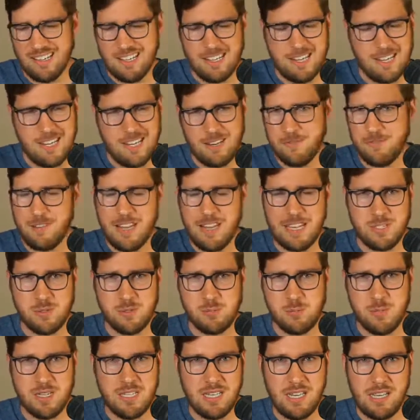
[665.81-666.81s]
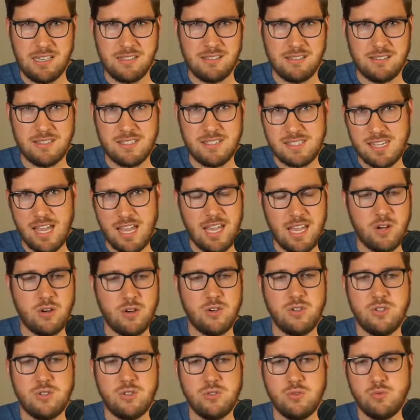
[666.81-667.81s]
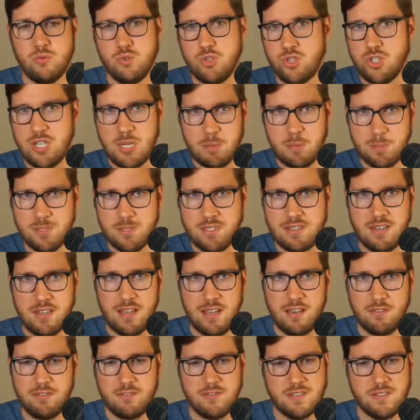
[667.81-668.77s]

investment and desire to ship stuff.